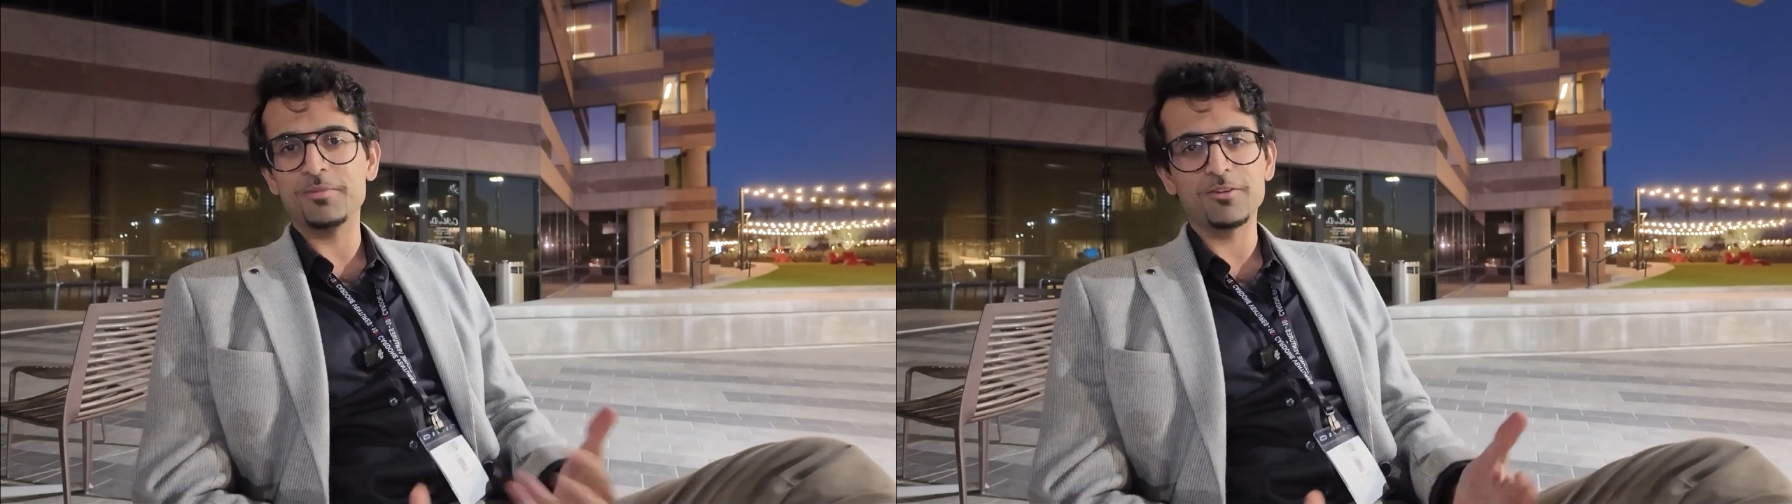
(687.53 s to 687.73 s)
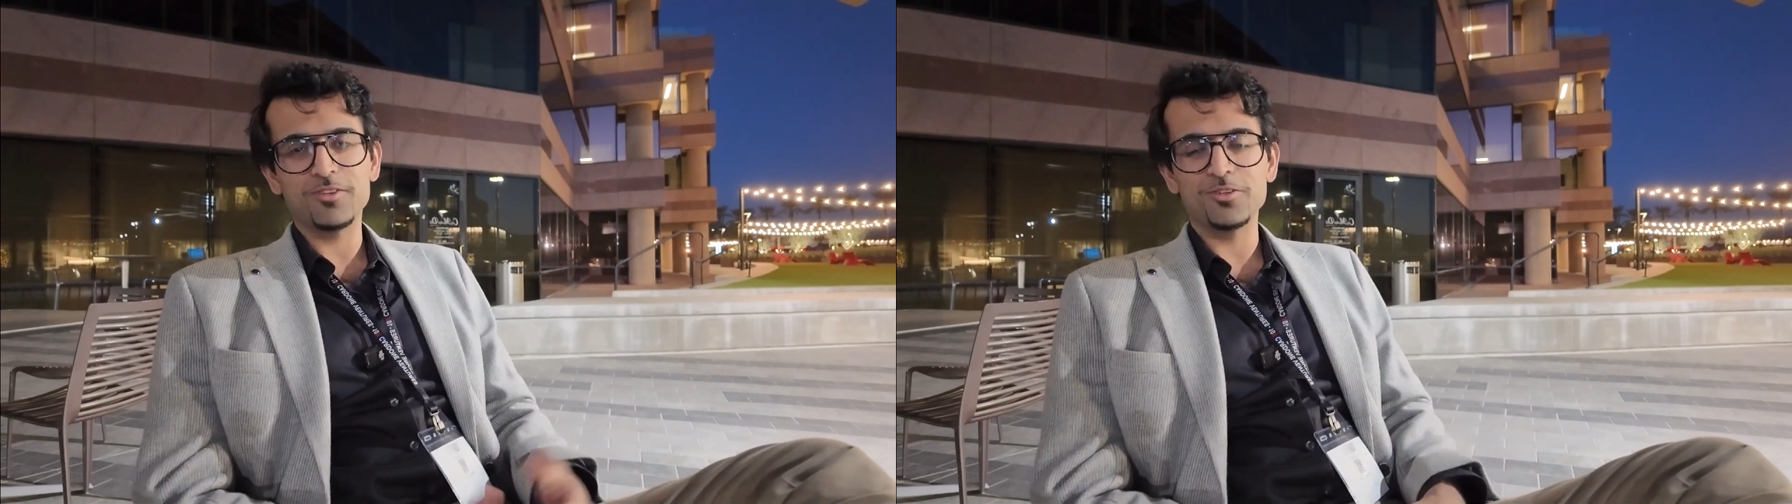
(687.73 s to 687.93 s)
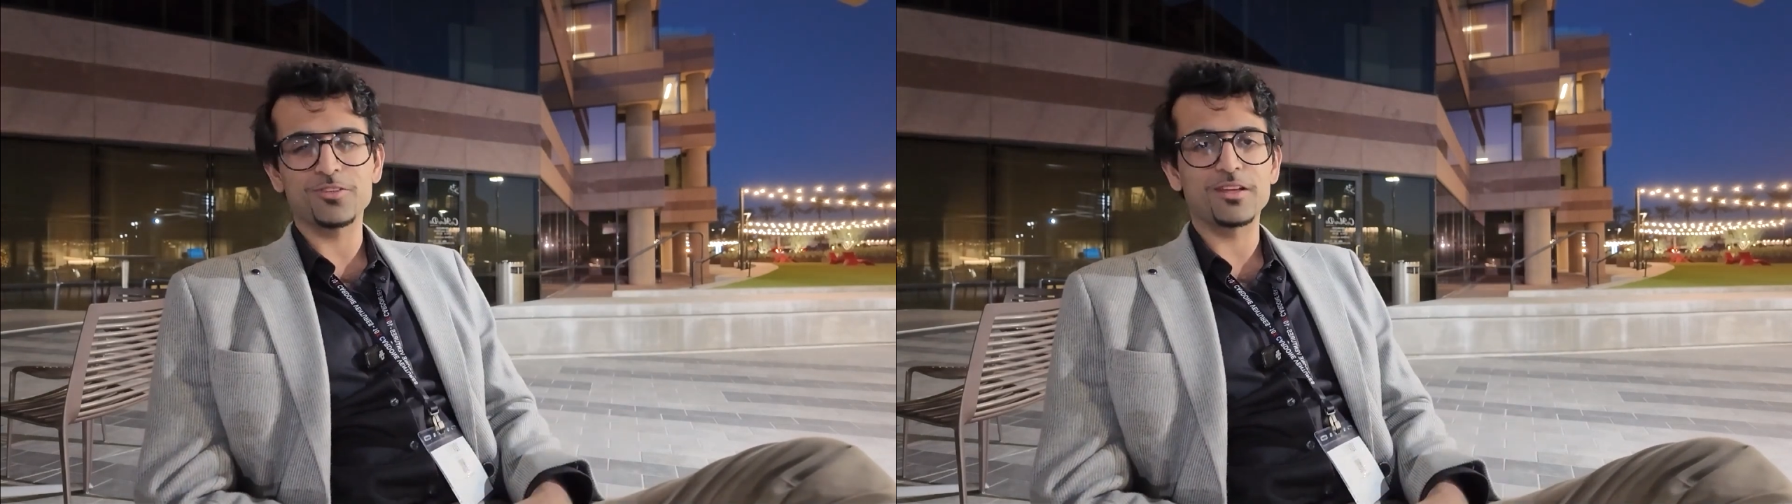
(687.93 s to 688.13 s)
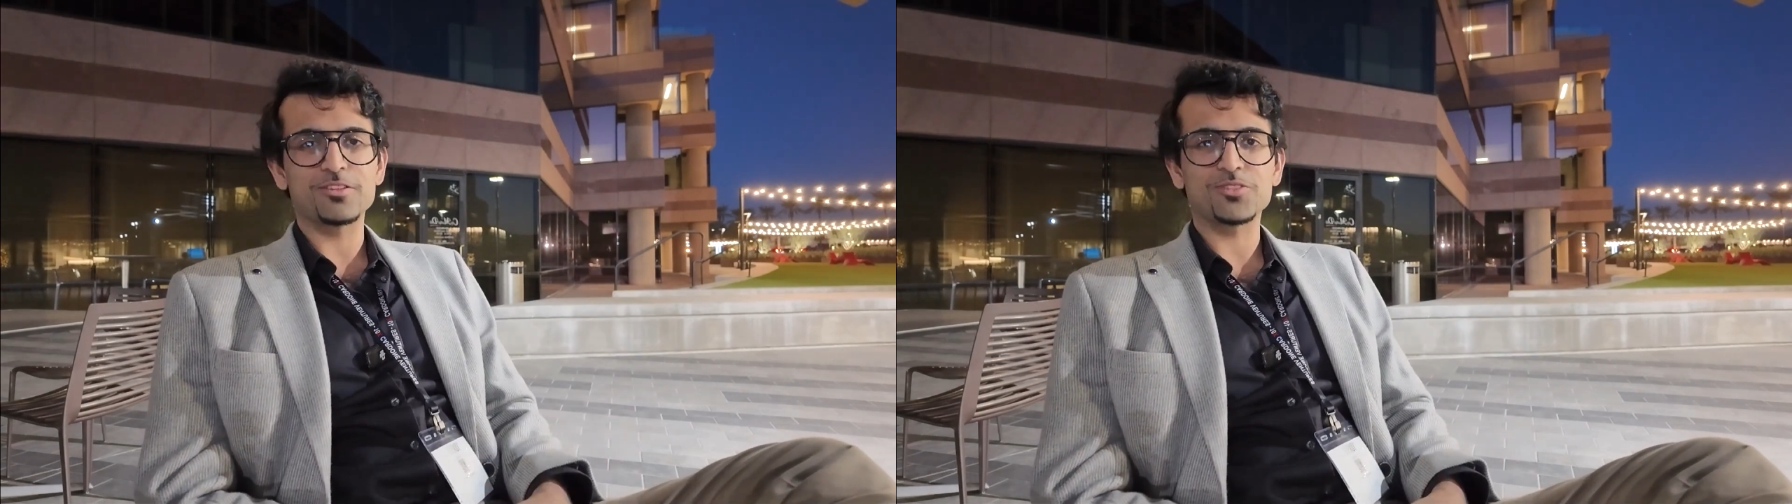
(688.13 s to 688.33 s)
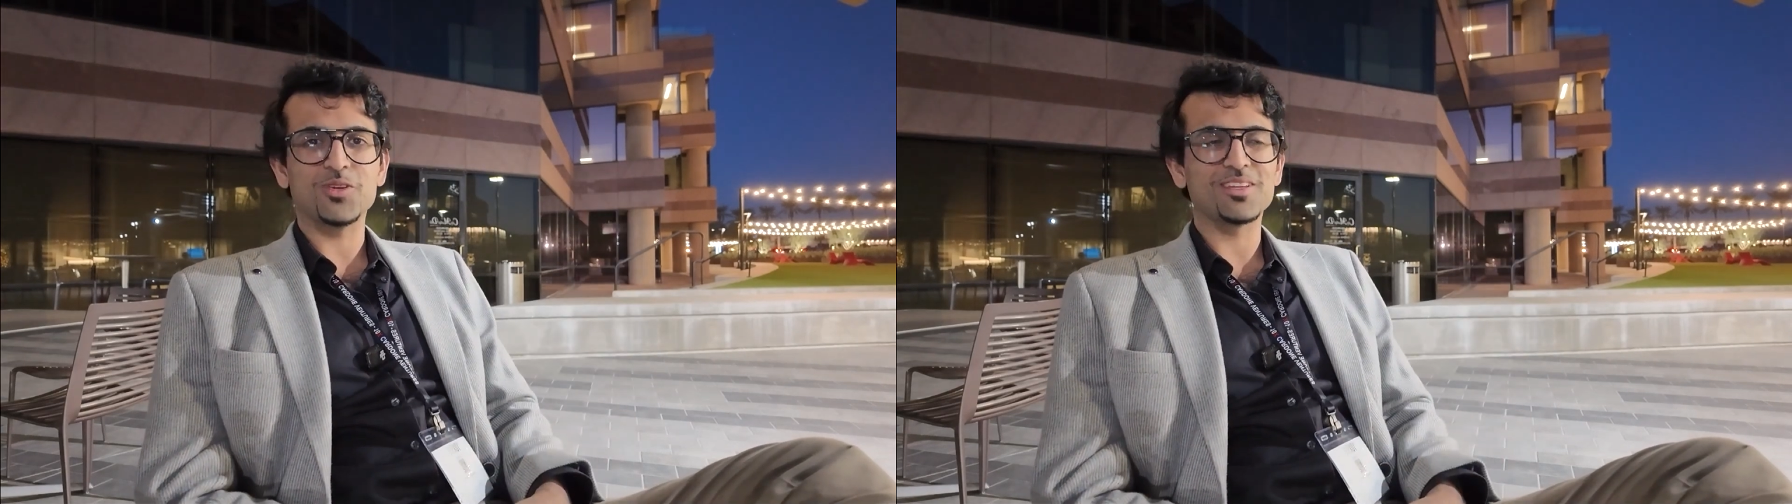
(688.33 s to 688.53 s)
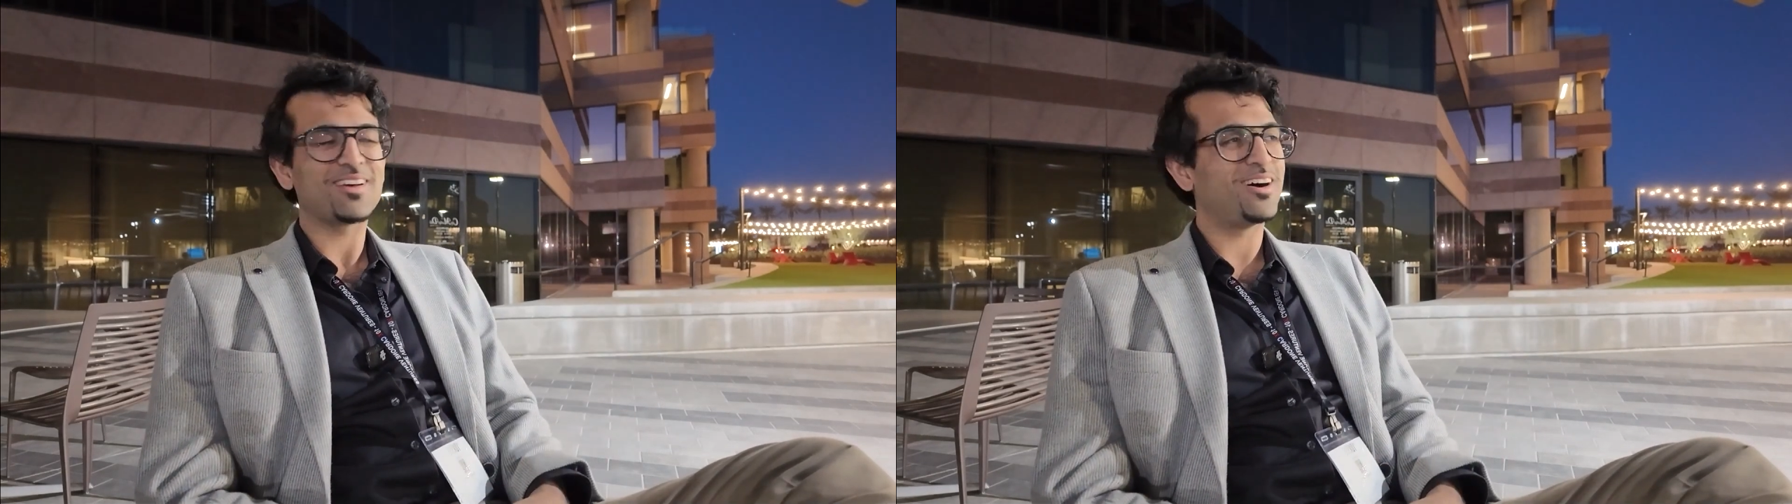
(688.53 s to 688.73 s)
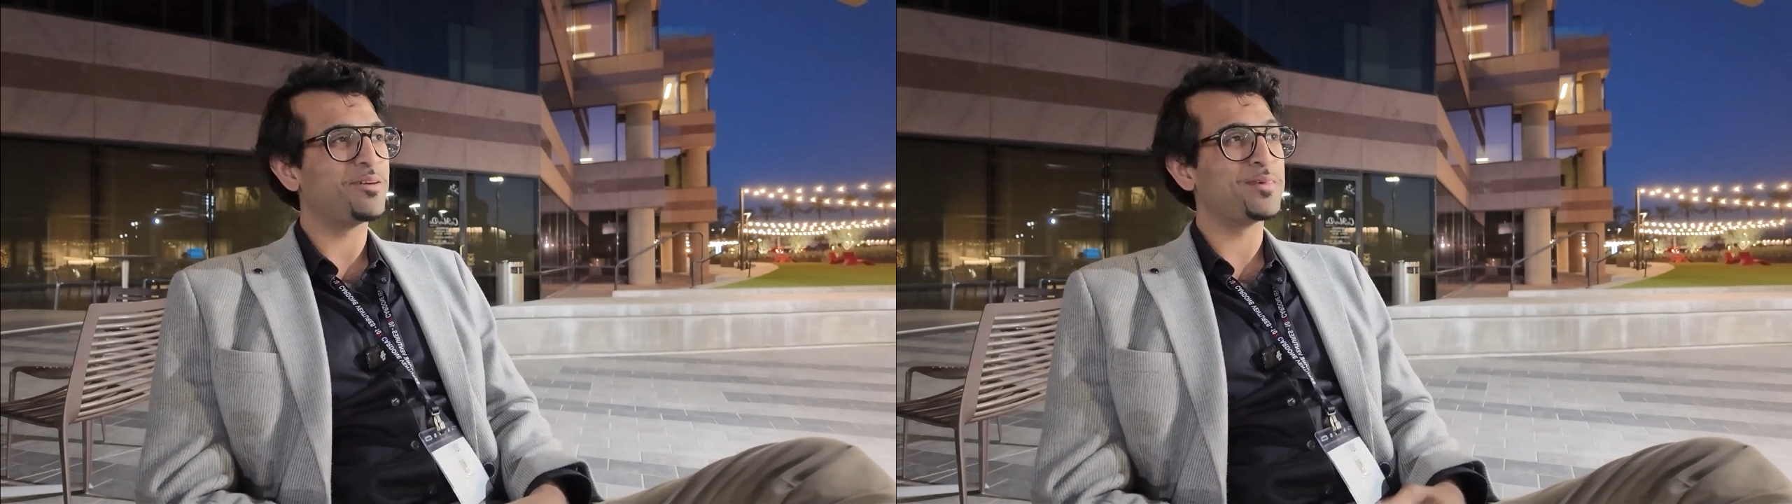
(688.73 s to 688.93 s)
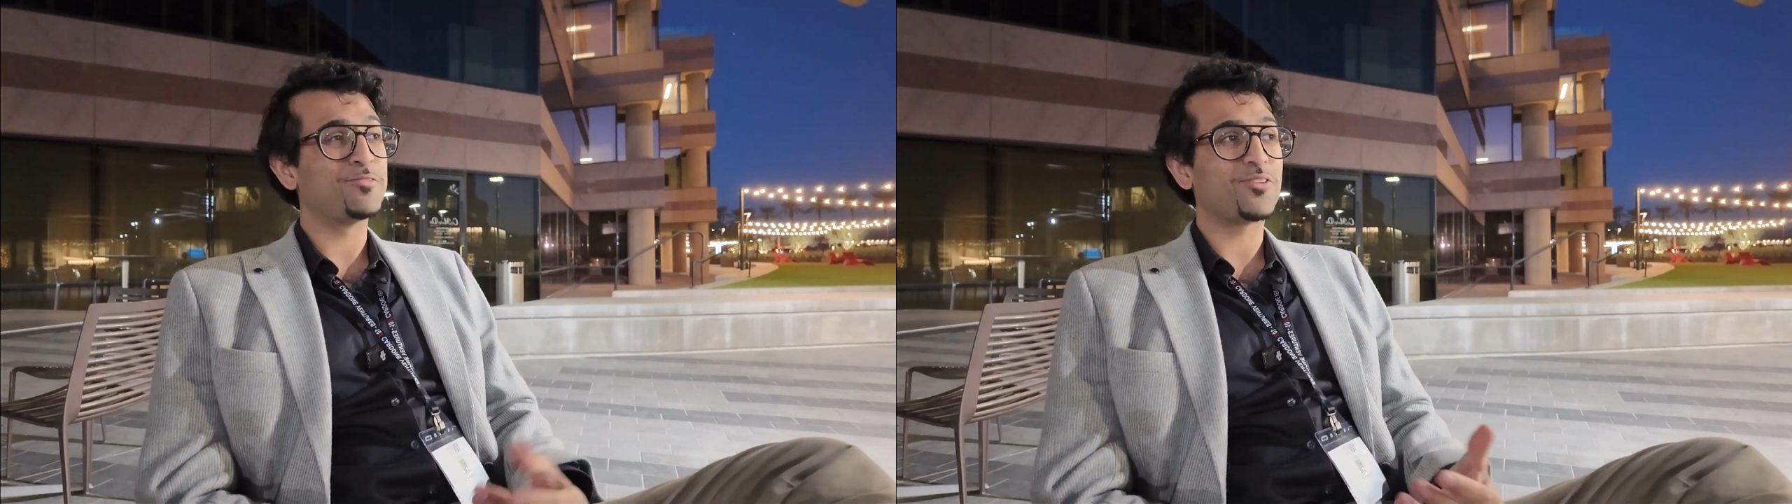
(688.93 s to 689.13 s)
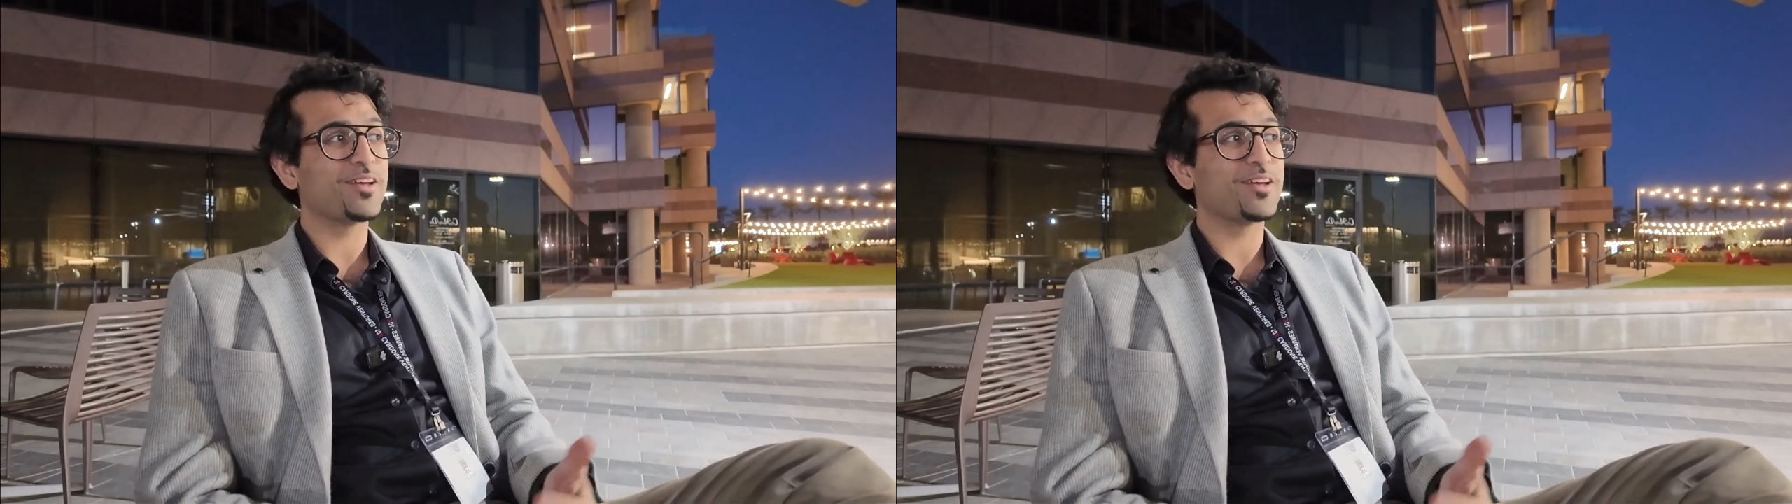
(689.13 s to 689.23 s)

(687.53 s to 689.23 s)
I make videos like this all the time,